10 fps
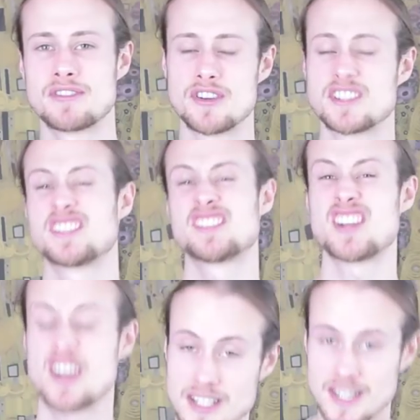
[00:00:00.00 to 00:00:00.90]
have got
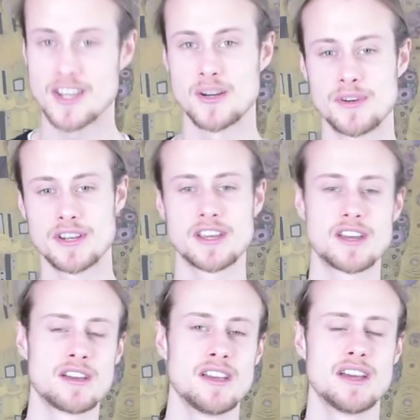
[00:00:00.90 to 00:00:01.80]
stuck to the
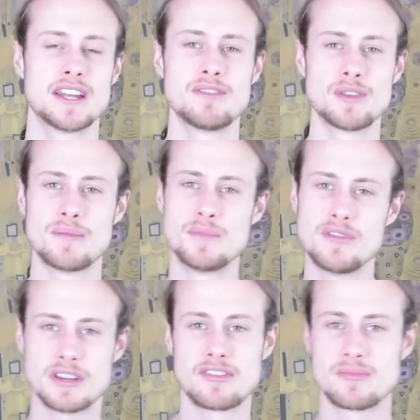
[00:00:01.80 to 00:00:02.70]
harmonica, and even though I'm
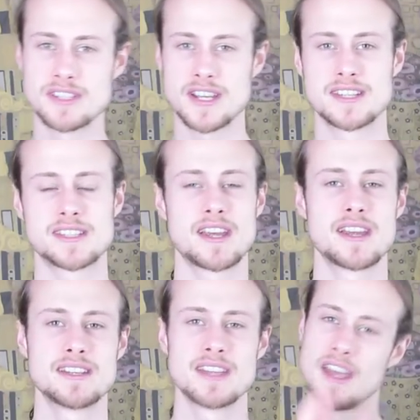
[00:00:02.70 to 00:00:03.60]
moving it from side to
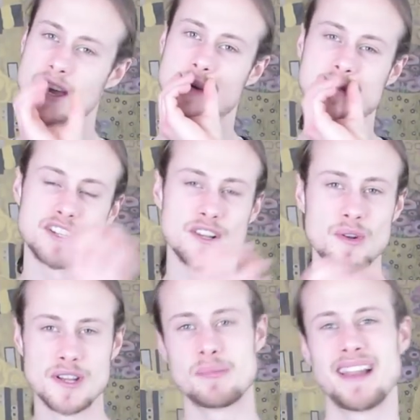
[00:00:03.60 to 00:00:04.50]
side, I'm still
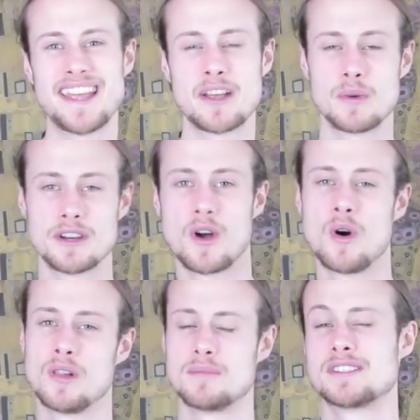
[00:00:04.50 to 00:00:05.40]
only playing one
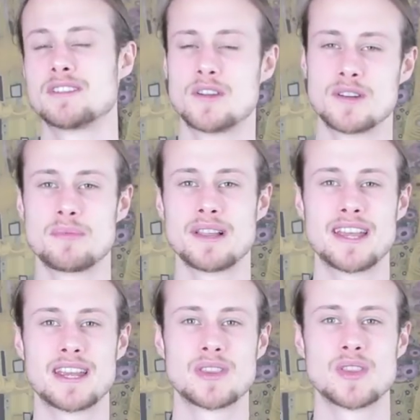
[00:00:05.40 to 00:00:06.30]
hole. I'm still only
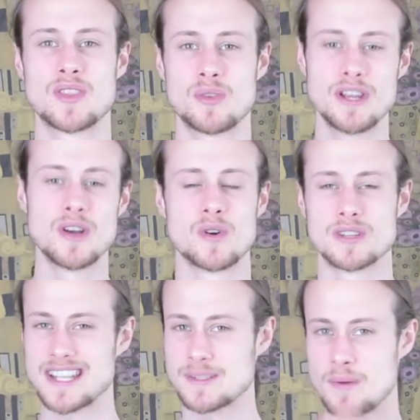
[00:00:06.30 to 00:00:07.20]
playing the 3 hole
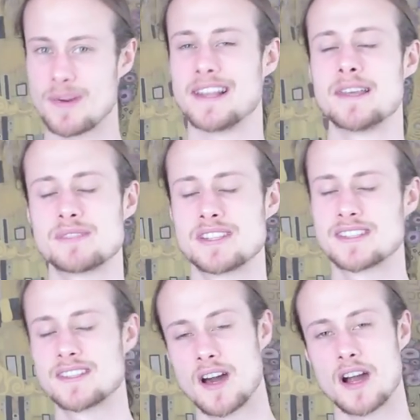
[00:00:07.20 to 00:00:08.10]
because that's where my lips are
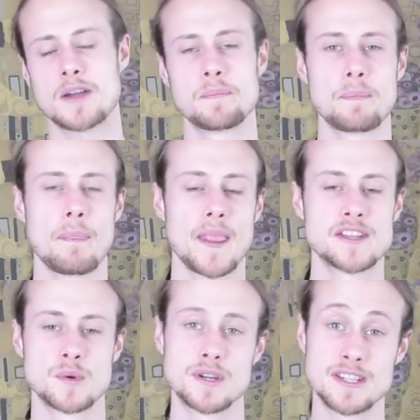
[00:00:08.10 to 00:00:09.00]
stuck.
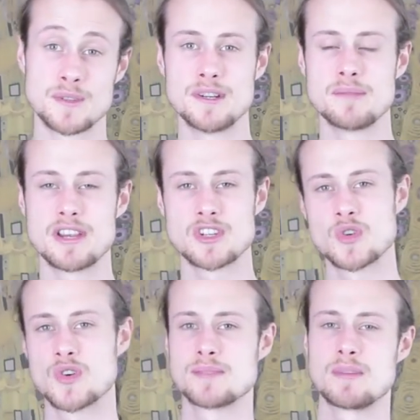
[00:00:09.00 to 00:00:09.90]
So what you need to really make
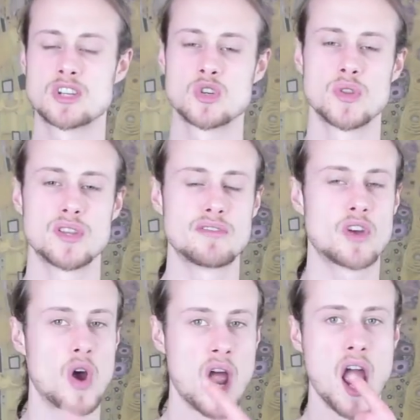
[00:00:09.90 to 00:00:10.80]
sure is make sure that you've
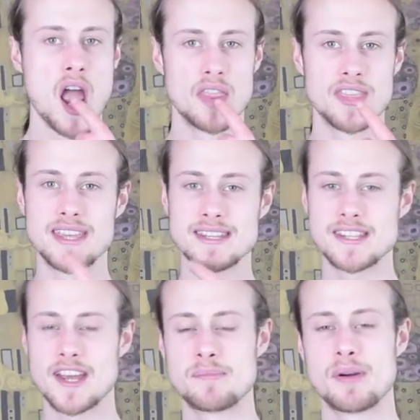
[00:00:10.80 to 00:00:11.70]
got the
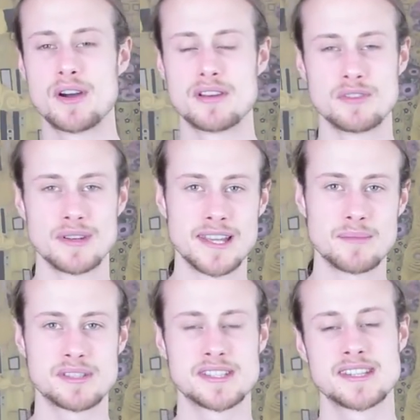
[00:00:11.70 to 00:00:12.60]
inside part of your
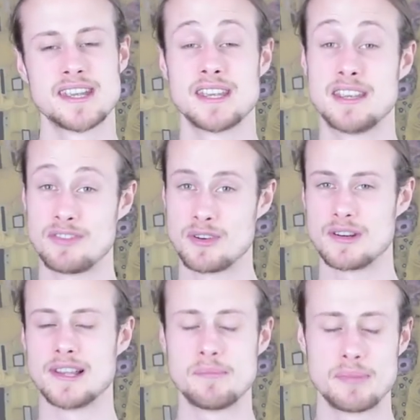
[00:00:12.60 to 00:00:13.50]
lips, if you're
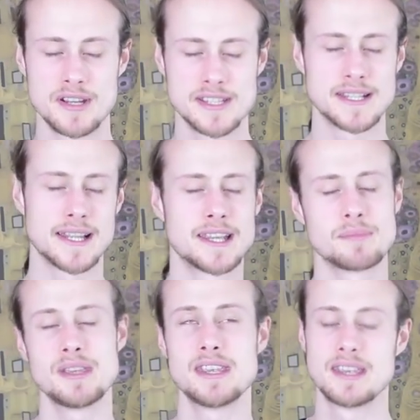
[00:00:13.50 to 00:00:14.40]
a lip purser like
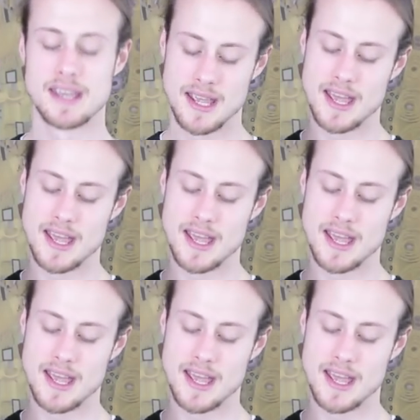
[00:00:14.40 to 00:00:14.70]
me,